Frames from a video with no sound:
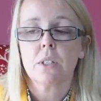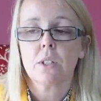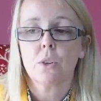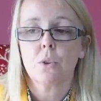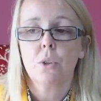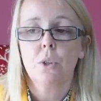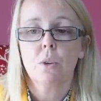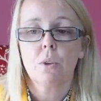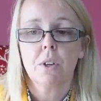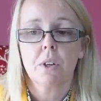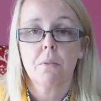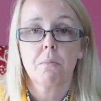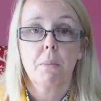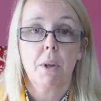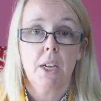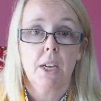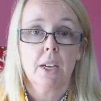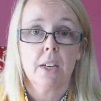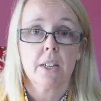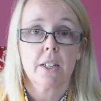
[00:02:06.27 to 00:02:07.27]
so you can
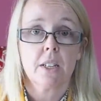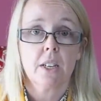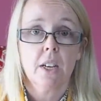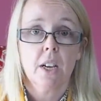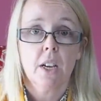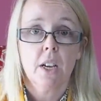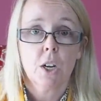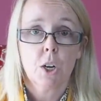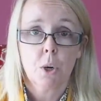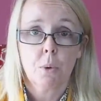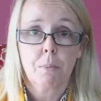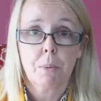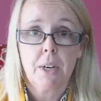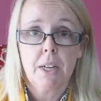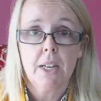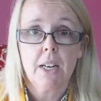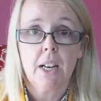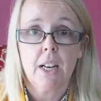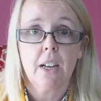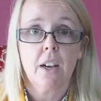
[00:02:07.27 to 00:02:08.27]
make it
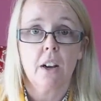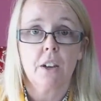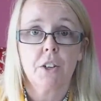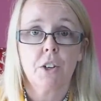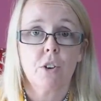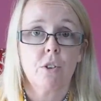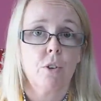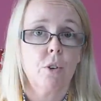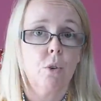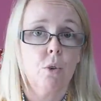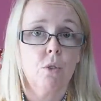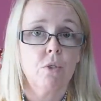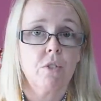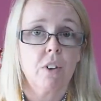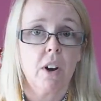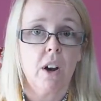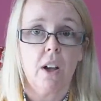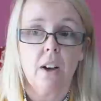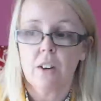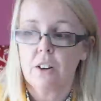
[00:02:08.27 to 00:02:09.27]
completely on your
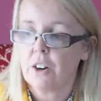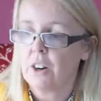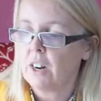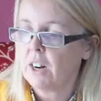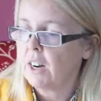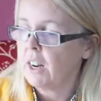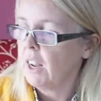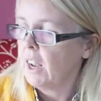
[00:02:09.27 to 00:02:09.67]
overlocker.